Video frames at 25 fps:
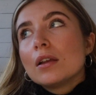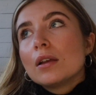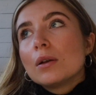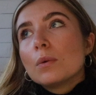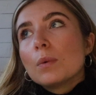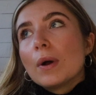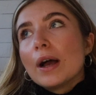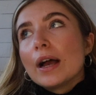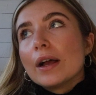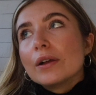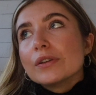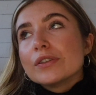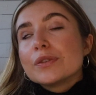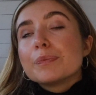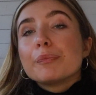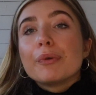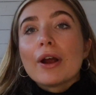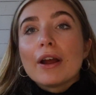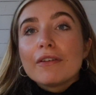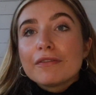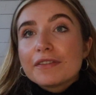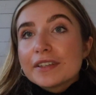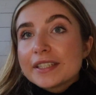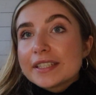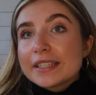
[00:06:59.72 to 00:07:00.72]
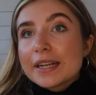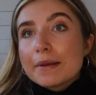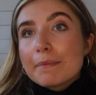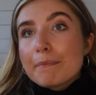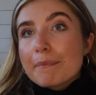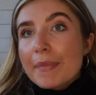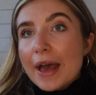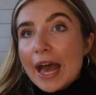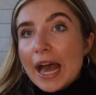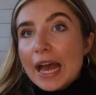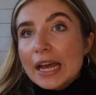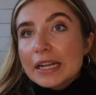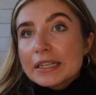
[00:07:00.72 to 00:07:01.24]
what else, breakfast in
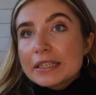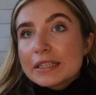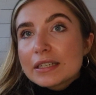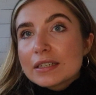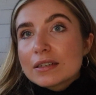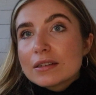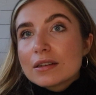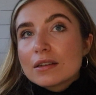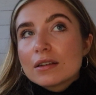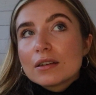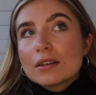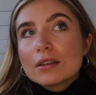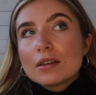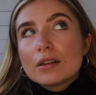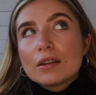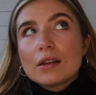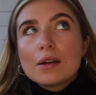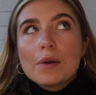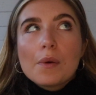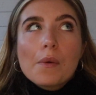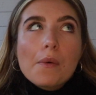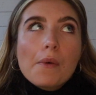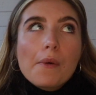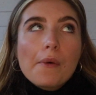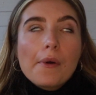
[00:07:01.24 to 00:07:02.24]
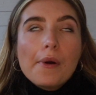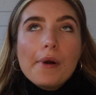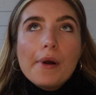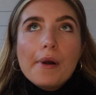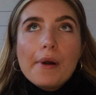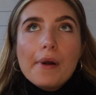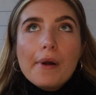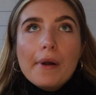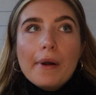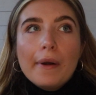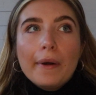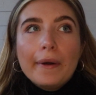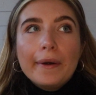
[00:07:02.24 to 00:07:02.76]
bed,
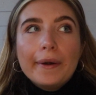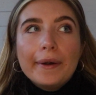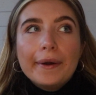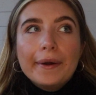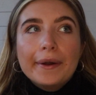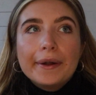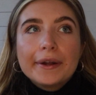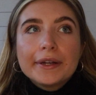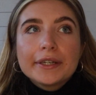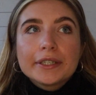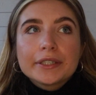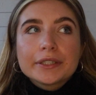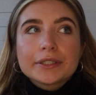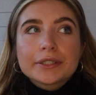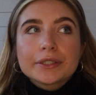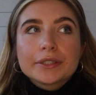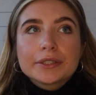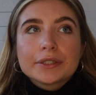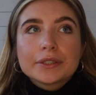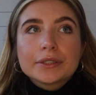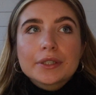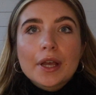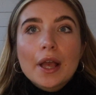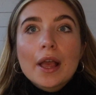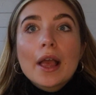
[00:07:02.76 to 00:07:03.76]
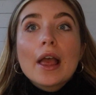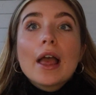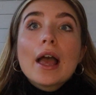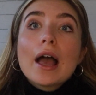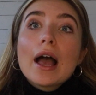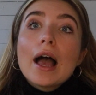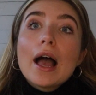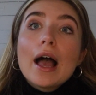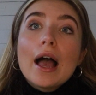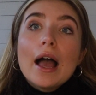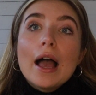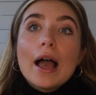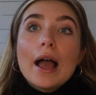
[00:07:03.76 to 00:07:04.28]
a
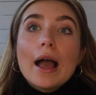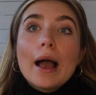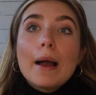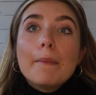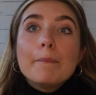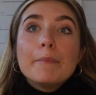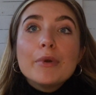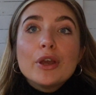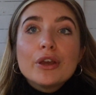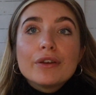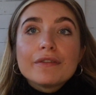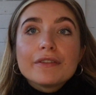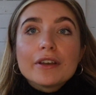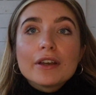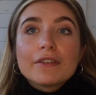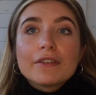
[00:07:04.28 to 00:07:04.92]
movie